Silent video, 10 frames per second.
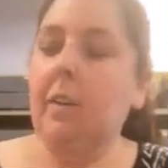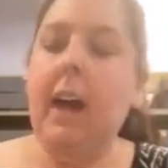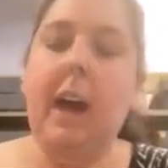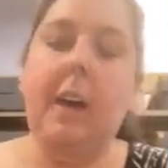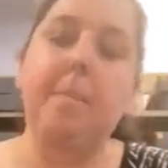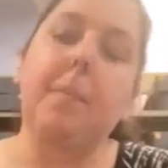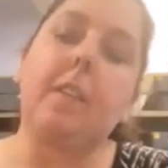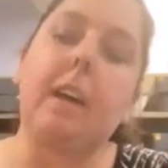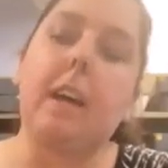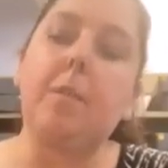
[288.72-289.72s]
Okay.
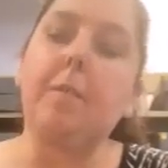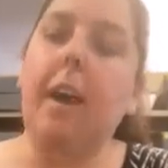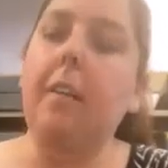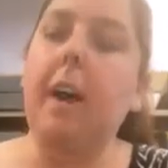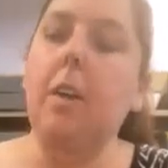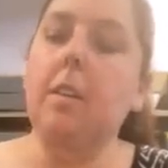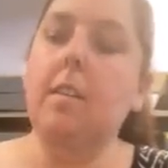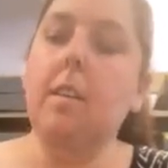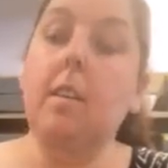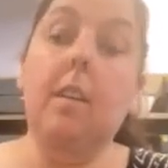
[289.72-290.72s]
The file that
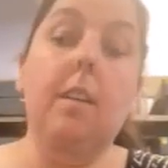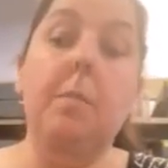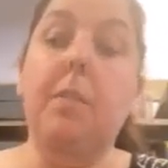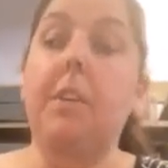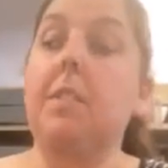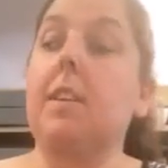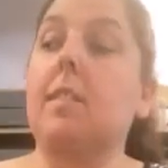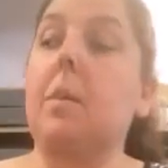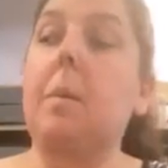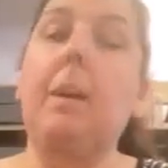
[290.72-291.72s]
number 36
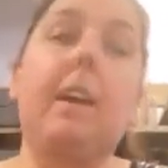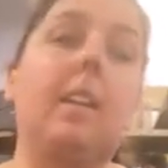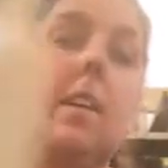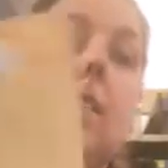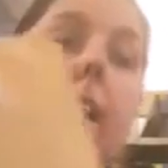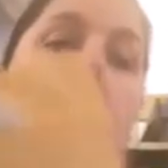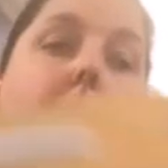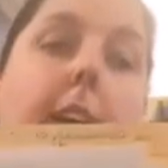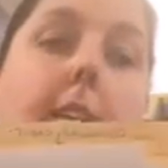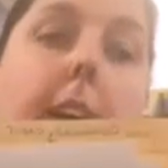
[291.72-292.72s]
that we picked is
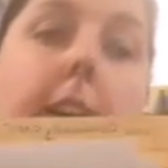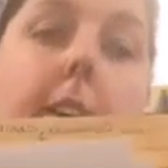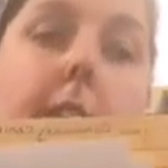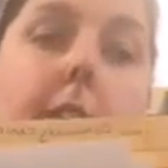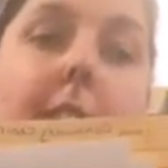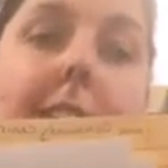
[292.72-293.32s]
actually entitled